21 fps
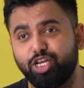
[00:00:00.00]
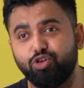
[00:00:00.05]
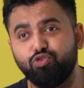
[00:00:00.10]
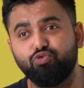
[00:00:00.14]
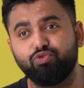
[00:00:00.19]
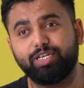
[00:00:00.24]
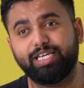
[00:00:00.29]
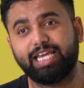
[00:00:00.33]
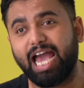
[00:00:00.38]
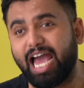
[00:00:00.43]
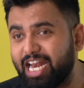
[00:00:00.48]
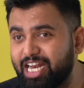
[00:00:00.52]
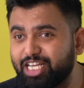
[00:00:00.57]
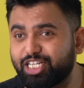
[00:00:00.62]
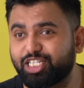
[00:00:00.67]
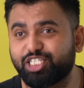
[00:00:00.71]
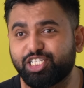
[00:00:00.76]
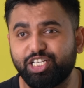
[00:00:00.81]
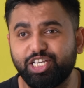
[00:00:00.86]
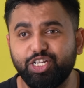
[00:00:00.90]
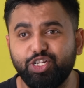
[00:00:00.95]
new
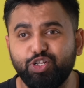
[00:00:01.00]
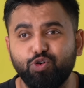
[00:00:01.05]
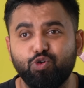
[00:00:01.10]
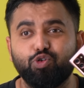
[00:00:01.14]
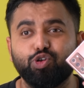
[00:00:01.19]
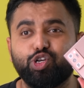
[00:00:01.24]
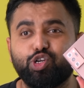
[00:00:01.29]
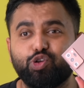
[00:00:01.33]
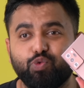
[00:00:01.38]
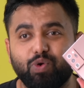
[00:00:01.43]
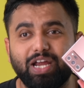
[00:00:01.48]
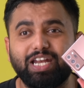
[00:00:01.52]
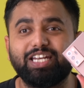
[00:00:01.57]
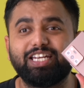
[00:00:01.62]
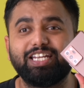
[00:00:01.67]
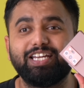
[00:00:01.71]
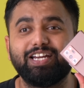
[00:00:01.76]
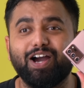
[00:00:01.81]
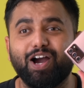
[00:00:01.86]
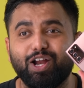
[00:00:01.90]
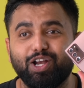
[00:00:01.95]
Galaxy Note
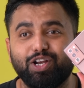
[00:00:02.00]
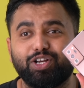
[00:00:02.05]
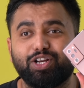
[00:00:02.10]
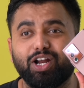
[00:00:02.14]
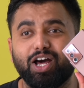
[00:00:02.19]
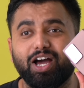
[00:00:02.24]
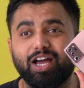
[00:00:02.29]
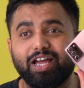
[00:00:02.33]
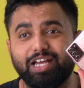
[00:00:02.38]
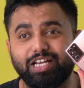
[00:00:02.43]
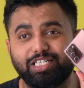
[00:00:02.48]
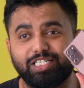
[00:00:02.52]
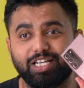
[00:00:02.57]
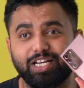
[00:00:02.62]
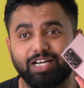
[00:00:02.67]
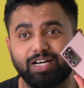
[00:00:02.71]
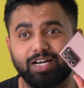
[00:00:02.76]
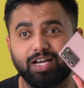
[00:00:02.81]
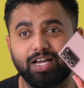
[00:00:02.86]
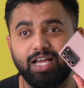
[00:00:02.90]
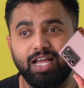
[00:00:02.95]
20 Ultra is
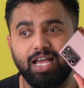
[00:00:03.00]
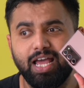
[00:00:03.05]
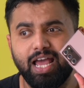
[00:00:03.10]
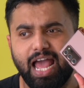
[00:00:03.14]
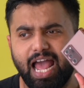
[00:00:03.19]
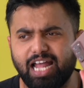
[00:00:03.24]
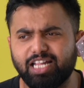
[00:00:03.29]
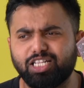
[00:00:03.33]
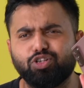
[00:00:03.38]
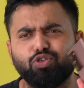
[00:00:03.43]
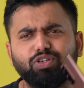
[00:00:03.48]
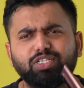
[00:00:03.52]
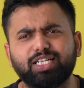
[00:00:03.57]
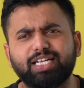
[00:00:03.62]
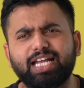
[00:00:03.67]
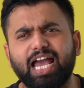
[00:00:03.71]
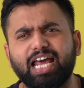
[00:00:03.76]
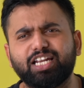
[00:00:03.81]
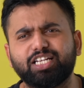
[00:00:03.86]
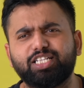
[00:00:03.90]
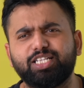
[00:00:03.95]
here. And so is the
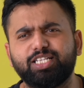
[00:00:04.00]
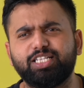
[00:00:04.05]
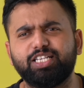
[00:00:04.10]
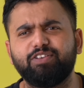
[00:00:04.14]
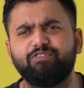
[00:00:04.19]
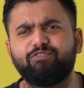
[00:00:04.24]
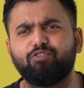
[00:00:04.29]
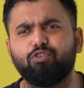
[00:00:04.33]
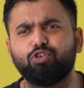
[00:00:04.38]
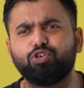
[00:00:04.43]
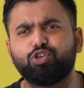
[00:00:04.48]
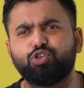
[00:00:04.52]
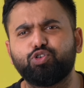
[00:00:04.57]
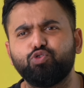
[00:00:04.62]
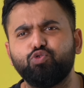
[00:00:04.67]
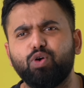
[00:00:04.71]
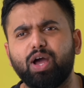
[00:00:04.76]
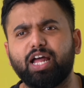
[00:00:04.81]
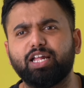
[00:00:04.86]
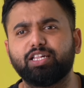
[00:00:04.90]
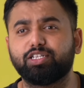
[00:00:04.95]
Galaxy Z Fold
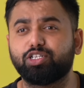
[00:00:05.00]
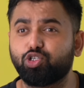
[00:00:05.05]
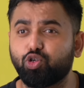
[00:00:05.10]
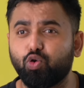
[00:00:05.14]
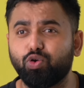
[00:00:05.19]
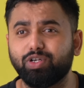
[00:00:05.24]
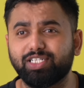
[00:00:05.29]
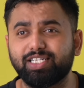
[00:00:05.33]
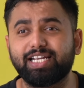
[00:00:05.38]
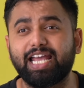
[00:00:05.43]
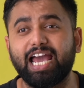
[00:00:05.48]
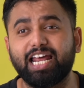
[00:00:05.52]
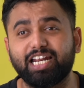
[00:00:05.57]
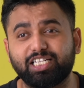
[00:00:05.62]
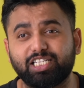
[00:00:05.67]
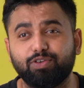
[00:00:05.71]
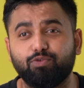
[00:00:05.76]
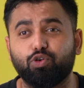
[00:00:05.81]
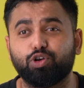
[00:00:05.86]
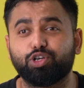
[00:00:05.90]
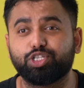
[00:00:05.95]
2 and so is the
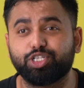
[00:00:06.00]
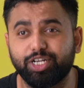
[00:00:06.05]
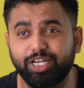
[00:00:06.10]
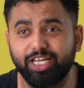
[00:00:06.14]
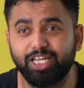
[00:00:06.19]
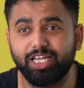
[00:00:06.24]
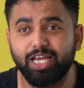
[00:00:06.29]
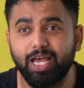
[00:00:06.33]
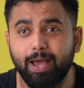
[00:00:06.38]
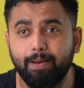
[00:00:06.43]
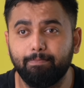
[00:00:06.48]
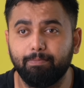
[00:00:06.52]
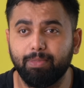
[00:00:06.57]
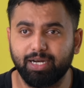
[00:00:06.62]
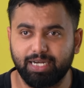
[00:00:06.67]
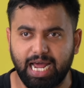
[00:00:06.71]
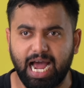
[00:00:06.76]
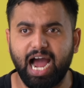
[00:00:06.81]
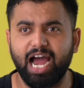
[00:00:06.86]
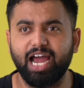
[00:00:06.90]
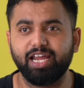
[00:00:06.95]
Galaxy Watch 3.
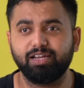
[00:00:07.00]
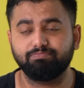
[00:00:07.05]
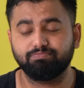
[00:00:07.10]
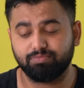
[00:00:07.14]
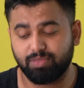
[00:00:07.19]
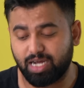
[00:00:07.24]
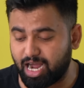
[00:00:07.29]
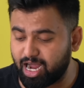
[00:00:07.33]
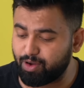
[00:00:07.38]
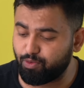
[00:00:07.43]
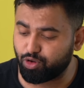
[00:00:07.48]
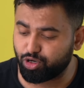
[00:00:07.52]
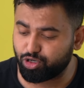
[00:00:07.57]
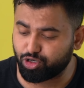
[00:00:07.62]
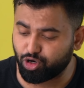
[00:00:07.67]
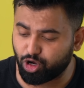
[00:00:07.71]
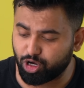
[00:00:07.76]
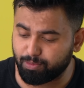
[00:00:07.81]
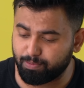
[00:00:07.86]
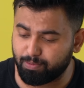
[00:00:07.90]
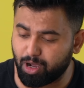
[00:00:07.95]
But I want to
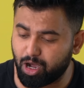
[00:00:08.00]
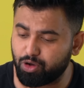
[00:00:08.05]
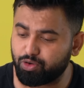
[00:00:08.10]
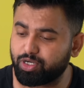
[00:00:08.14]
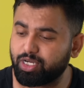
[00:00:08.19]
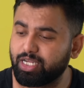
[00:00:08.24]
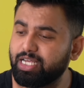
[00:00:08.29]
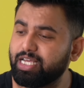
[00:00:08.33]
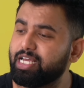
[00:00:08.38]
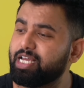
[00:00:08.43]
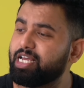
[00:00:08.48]
talk about